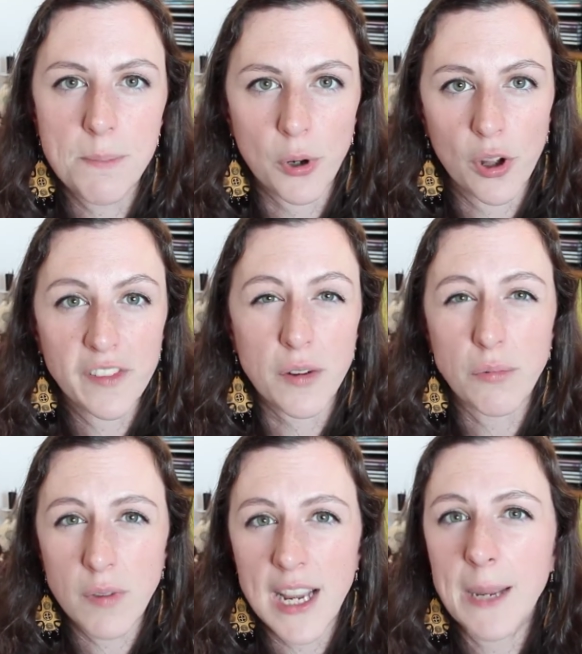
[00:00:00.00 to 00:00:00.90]
but also
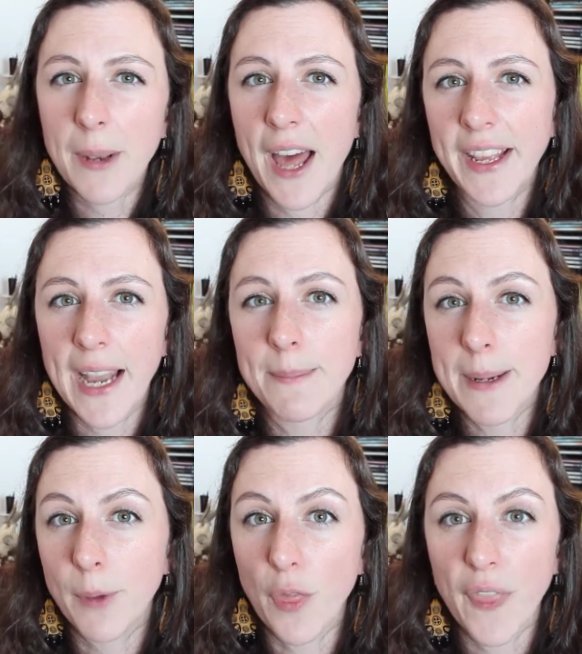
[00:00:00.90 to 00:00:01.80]
really planning out my
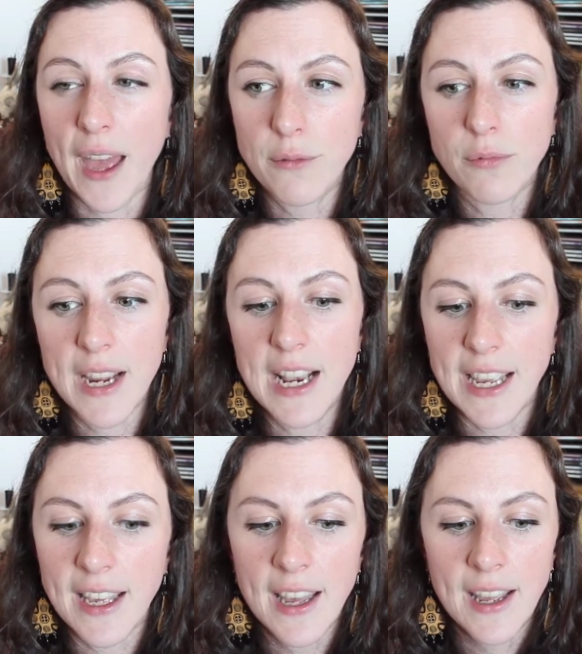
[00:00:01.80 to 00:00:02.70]
month and really